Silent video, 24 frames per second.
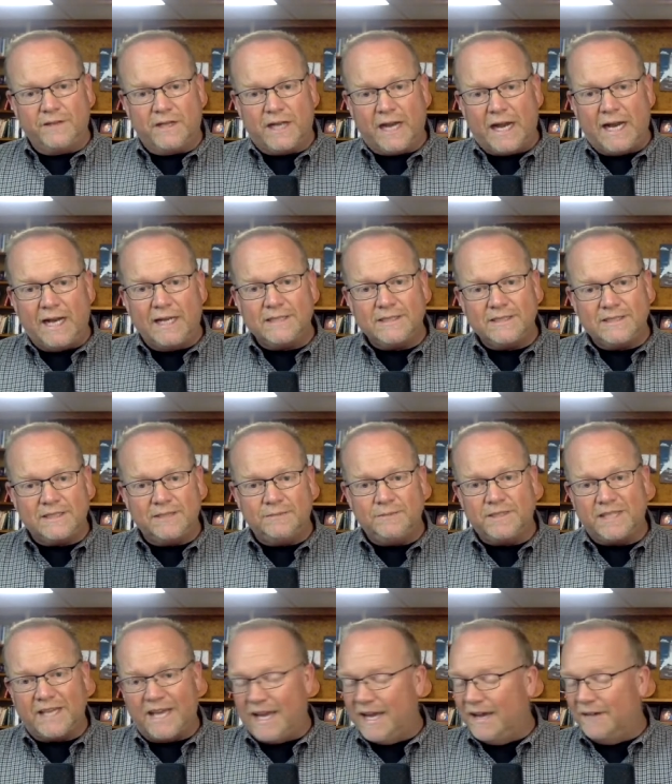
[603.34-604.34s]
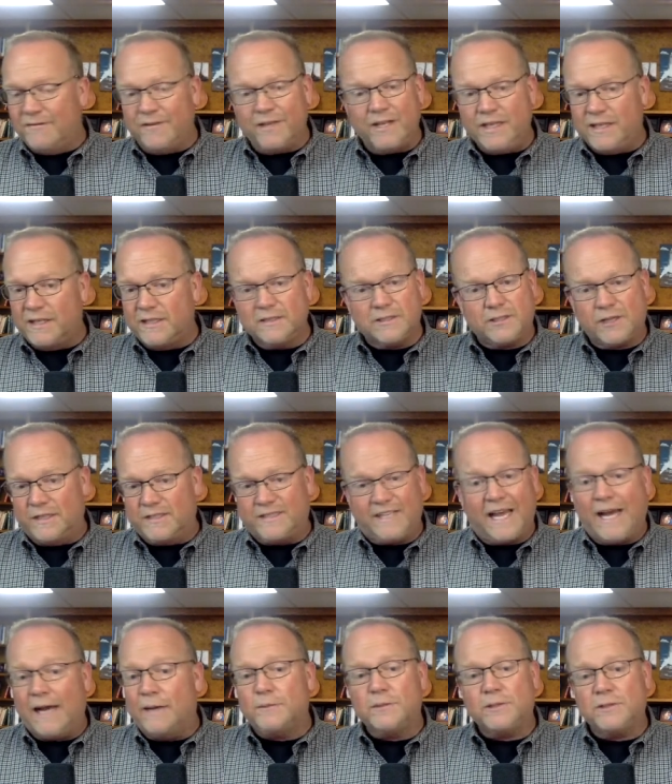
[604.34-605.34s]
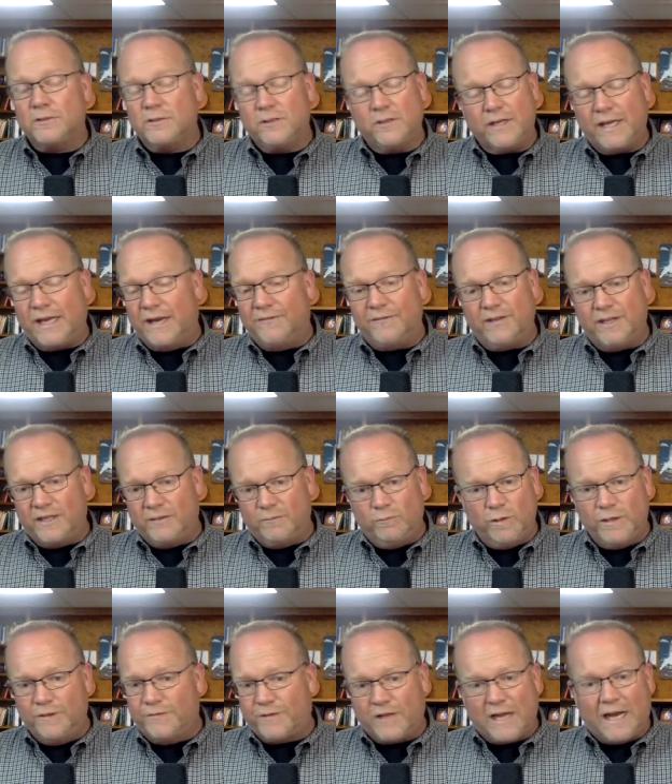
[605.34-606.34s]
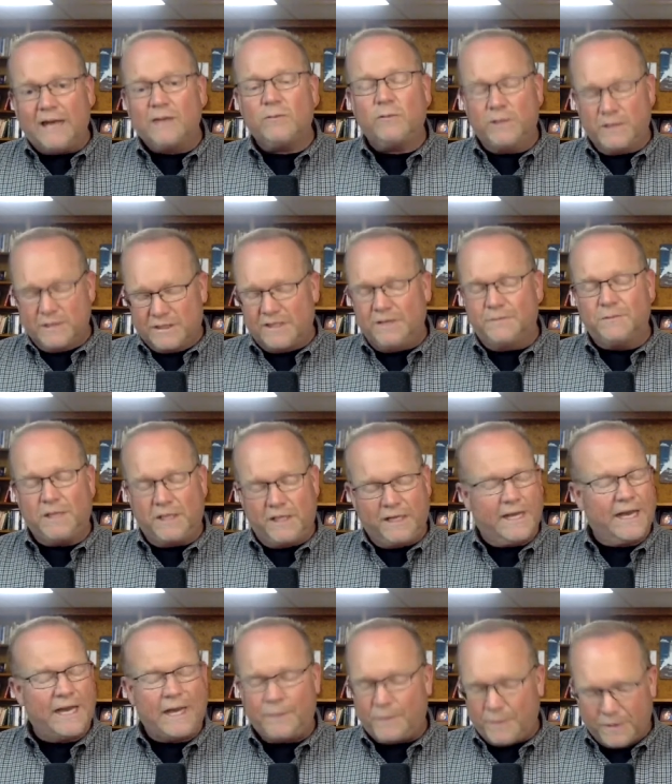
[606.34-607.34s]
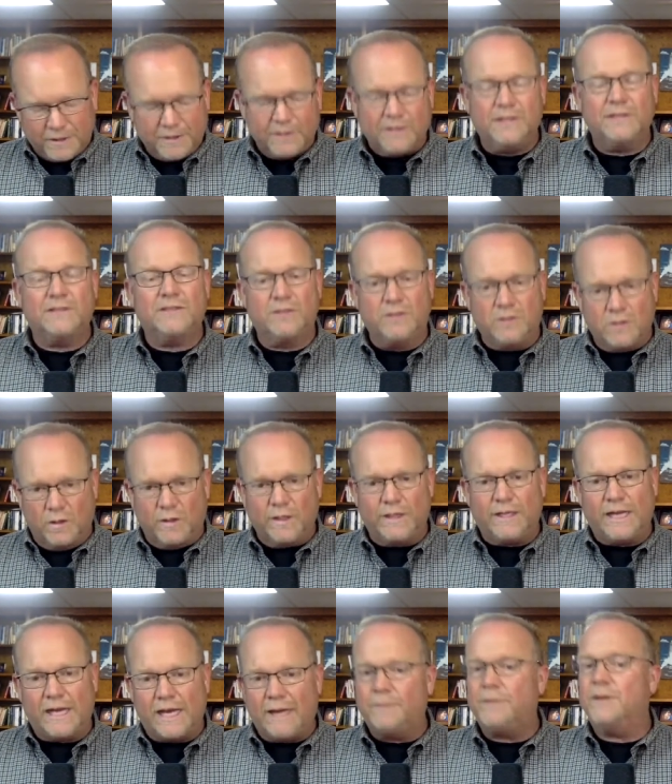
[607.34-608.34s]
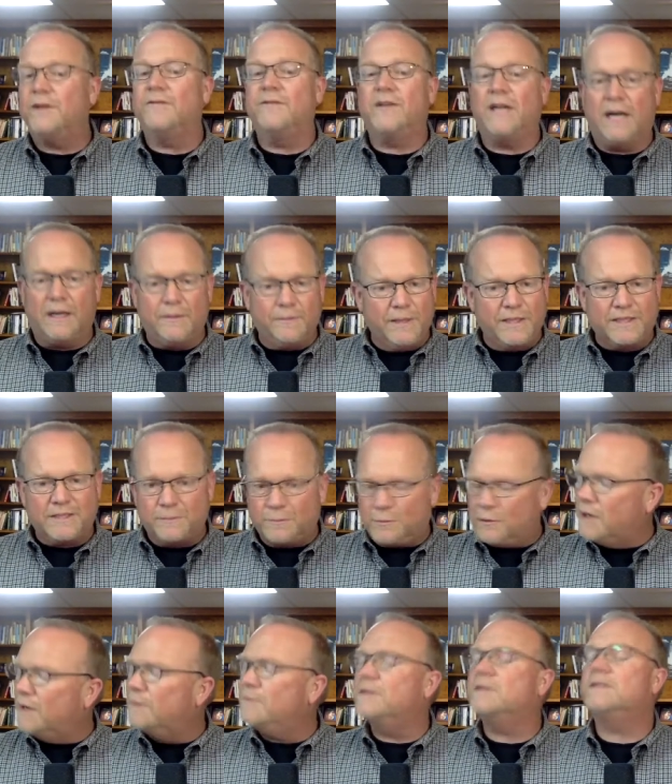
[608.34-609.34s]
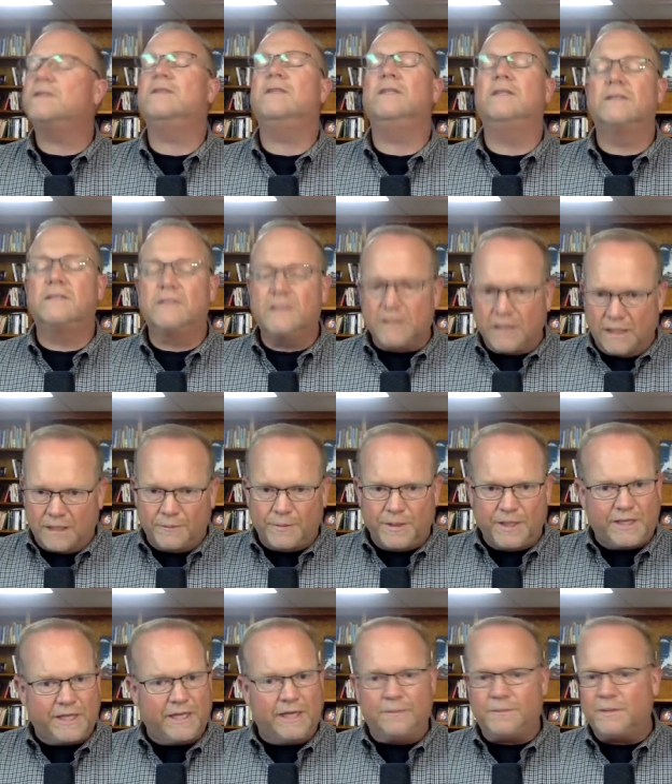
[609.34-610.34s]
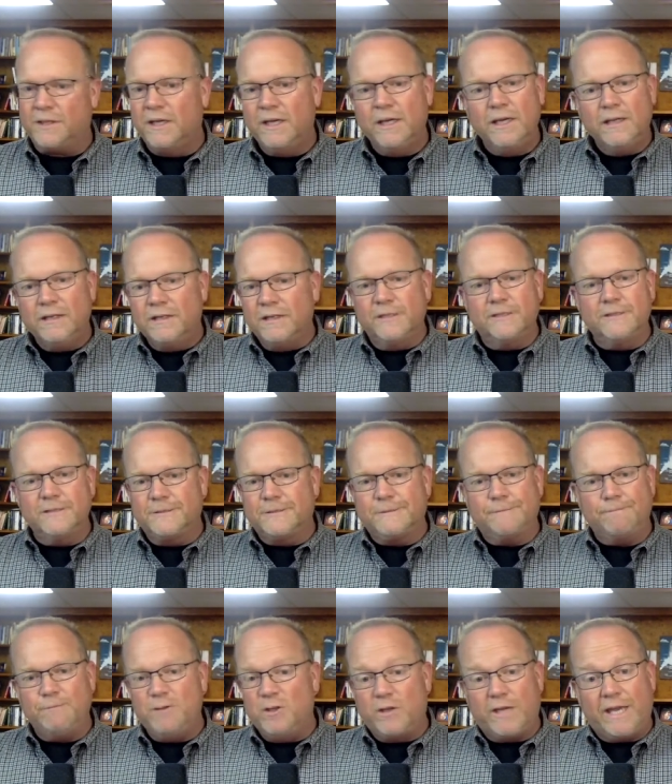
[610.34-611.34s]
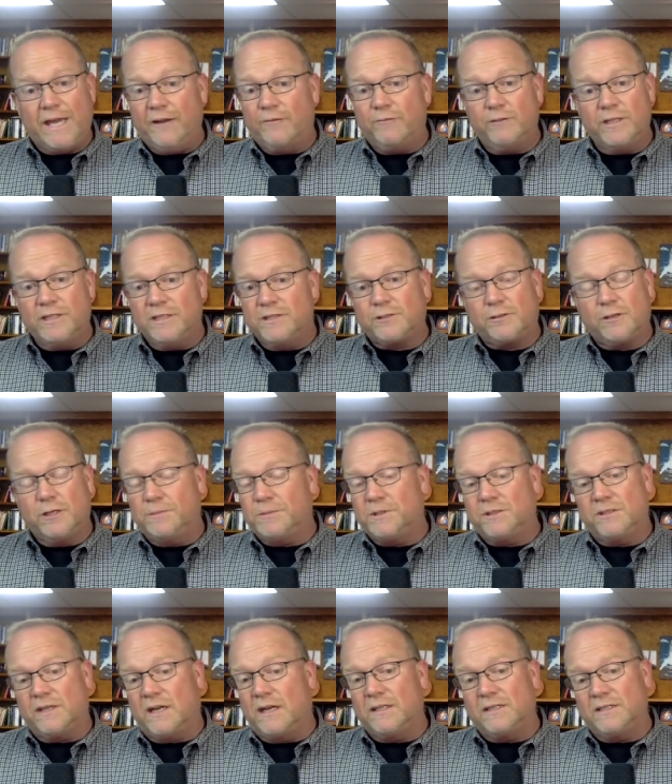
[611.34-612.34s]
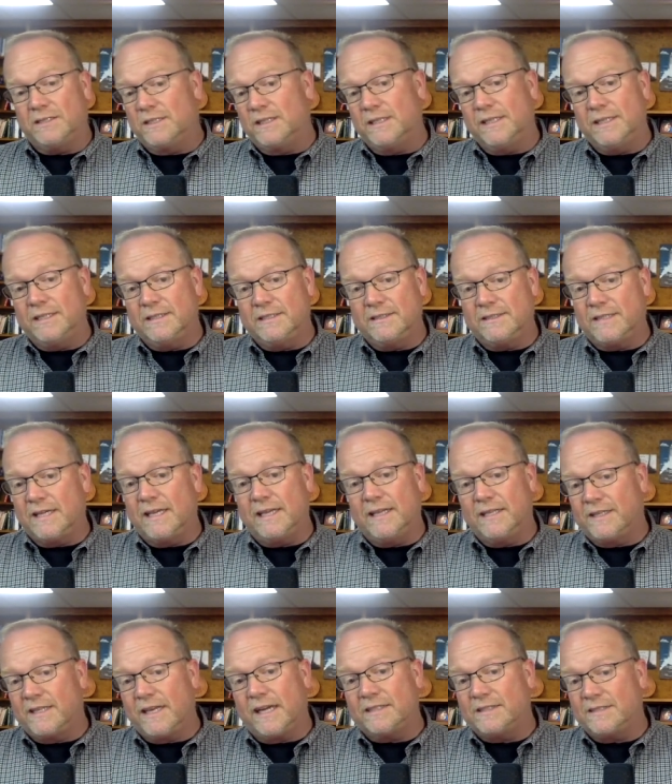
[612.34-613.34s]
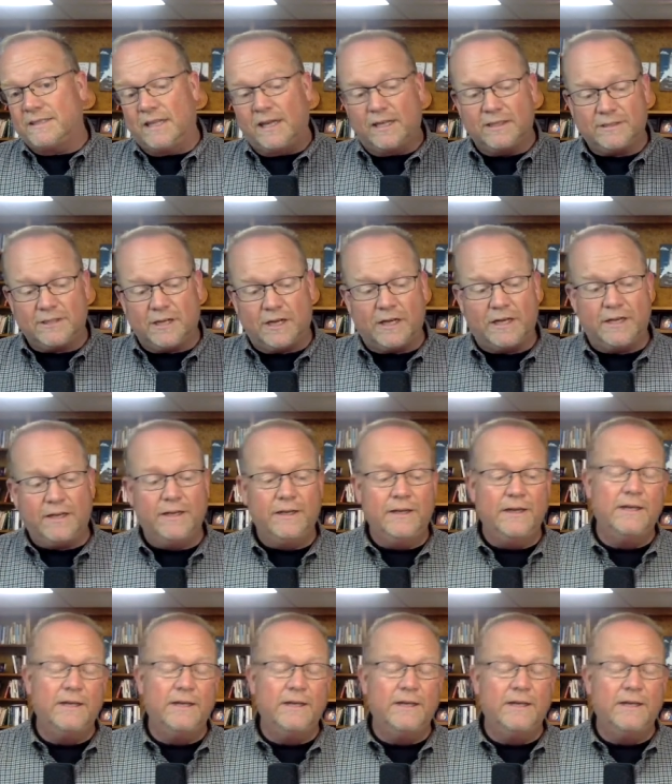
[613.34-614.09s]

God seems evident, and it's absolutely evident. If God wants something to happen, it's going to happen. If God makes a promise, it's going to be kept. There's you can't read the scriptures honestly and say that that's not taught.